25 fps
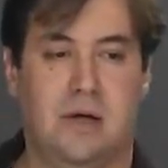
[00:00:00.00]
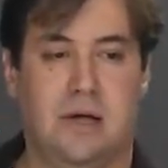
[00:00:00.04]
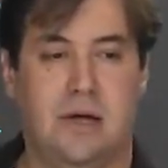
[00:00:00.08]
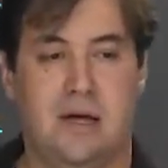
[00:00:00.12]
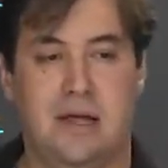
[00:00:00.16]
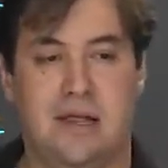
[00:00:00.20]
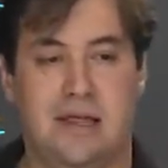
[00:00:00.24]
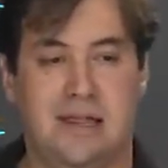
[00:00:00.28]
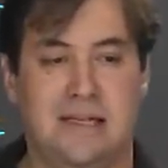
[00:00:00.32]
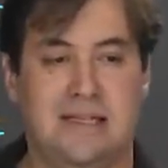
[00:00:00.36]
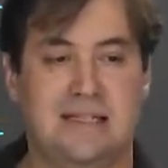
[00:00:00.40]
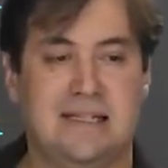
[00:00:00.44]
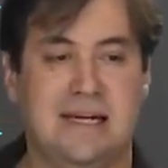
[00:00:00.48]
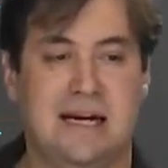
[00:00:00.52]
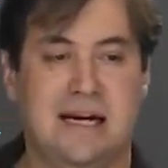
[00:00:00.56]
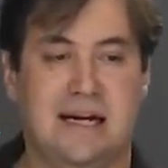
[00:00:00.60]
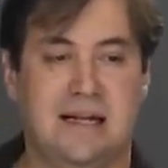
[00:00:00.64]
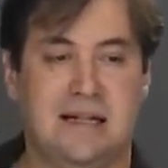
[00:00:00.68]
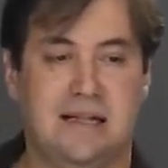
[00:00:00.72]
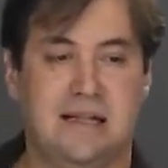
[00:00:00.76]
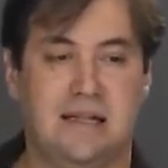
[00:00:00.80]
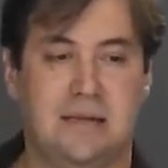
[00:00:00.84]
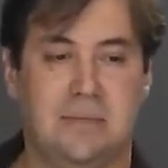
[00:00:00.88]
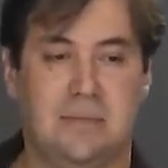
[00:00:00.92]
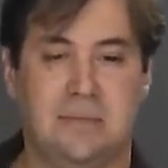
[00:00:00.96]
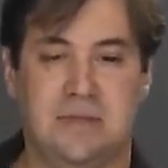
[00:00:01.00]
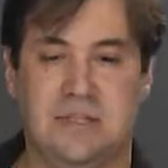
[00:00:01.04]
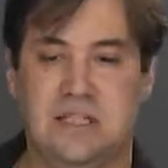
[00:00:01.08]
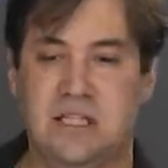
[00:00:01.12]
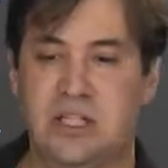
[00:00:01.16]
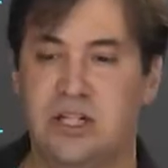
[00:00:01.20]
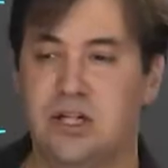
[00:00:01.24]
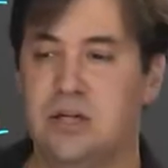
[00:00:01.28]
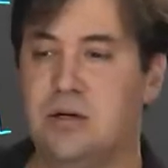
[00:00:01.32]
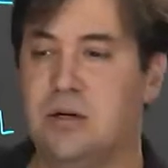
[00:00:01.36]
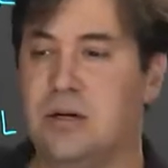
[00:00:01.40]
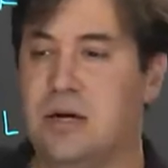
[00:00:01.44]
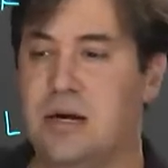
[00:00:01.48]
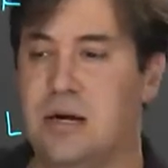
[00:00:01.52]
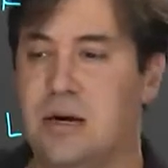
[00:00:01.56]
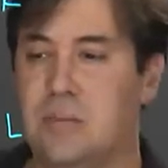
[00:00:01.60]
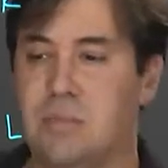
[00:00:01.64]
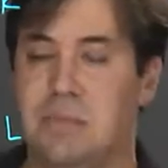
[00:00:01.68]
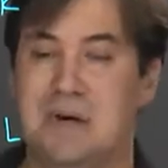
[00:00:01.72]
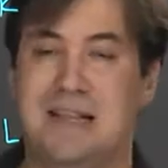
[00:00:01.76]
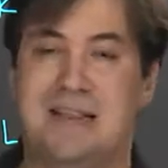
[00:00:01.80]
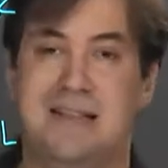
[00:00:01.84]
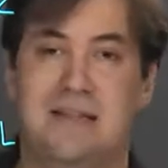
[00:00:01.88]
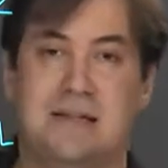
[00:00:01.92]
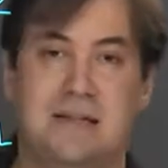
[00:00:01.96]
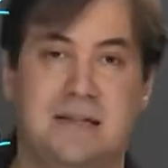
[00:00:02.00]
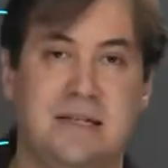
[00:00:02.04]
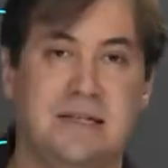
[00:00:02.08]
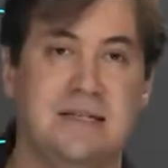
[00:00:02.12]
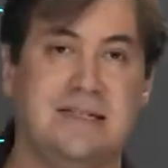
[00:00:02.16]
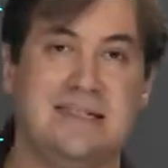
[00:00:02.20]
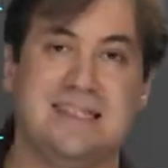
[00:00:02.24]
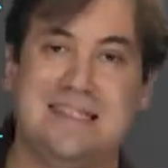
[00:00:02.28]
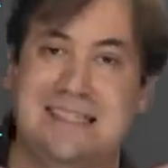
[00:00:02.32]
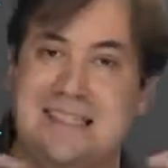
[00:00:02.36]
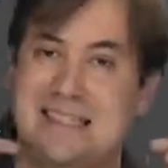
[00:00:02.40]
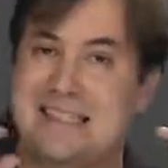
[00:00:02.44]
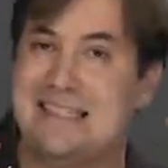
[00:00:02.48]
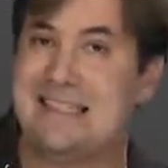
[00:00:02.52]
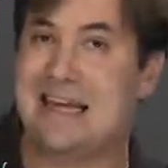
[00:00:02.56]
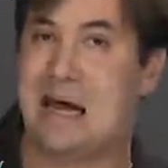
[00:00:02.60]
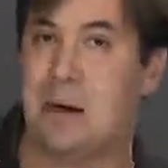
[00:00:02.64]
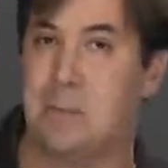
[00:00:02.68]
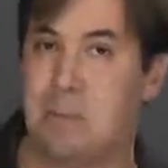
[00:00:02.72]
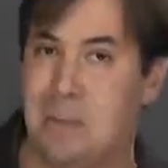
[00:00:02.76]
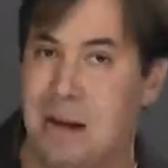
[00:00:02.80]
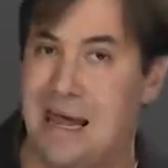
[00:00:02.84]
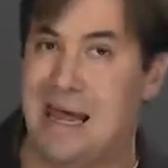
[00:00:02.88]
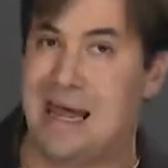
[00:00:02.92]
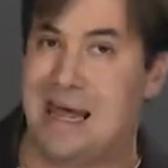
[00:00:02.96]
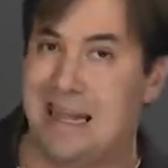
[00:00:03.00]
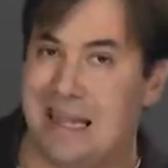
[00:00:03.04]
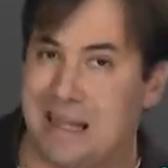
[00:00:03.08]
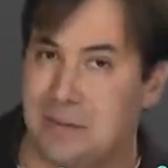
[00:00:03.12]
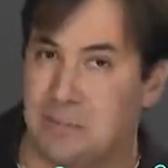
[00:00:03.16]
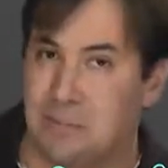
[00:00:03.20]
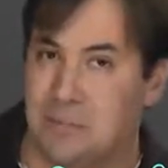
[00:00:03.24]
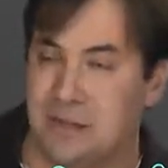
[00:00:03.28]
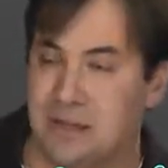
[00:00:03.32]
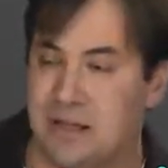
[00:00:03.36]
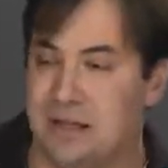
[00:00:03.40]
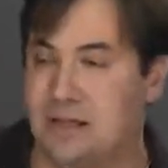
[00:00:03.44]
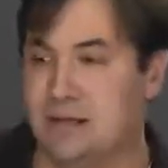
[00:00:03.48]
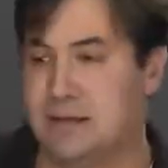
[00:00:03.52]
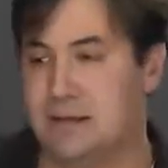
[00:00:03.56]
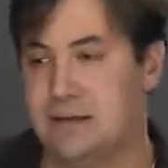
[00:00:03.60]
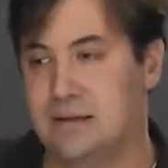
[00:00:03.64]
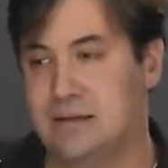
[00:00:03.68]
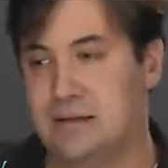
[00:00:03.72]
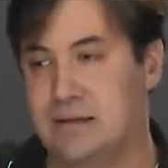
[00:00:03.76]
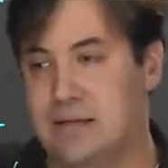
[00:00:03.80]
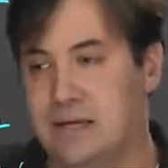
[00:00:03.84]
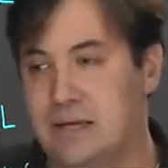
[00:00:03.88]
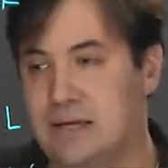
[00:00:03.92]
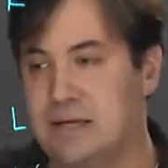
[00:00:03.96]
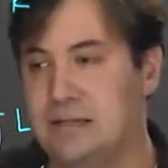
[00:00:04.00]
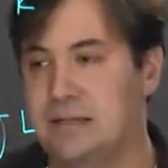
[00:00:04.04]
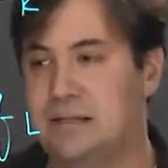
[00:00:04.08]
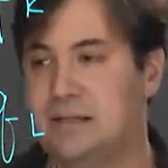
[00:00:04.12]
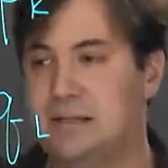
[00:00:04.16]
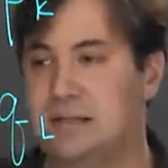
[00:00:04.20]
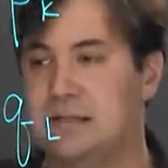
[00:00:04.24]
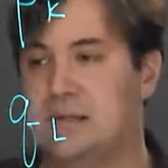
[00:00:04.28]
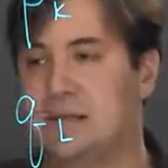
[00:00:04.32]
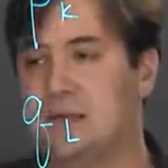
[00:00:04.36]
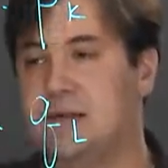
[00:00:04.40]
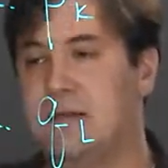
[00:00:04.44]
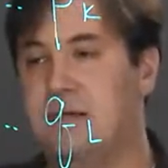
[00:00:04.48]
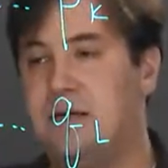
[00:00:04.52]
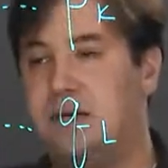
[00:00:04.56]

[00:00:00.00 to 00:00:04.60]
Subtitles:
in the second decomposition, but this some element is